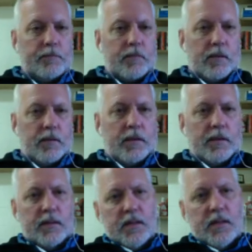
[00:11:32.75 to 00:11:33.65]
All right,
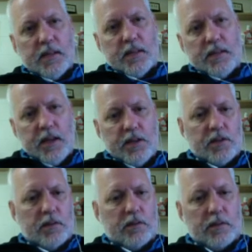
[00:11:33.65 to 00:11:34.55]
it's SSH,
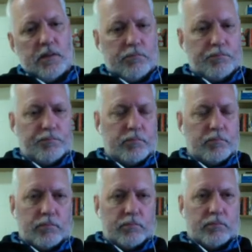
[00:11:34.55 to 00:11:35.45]
so it
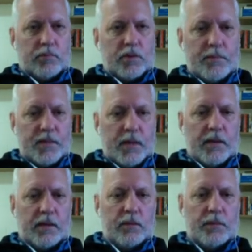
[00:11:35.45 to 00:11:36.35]
chimes at me
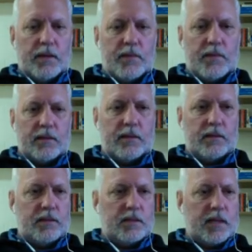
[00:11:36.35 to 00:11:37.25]
a little bit, and then it
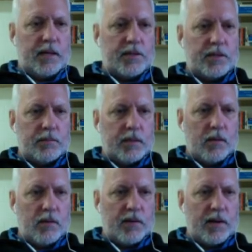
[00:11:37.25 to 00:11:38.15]
closes the connection. But
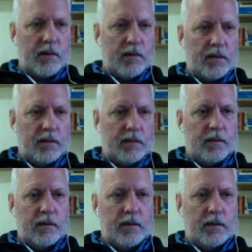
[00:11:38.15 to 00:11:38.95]
over here in the